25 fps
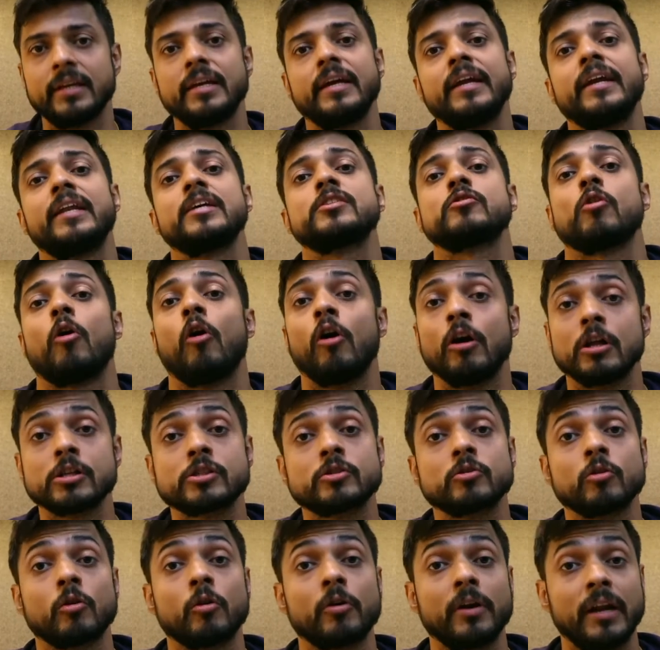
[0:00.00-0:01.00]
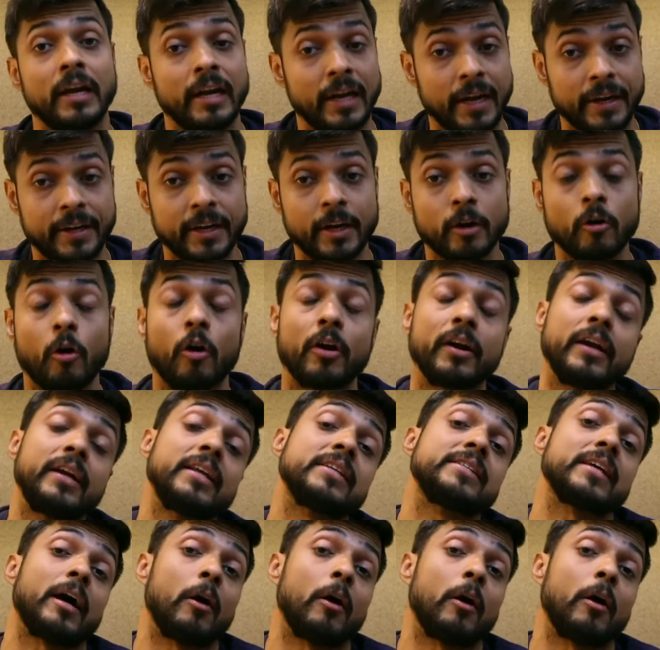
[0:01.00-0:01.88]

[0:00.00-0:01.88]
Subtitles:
It is also related, or it is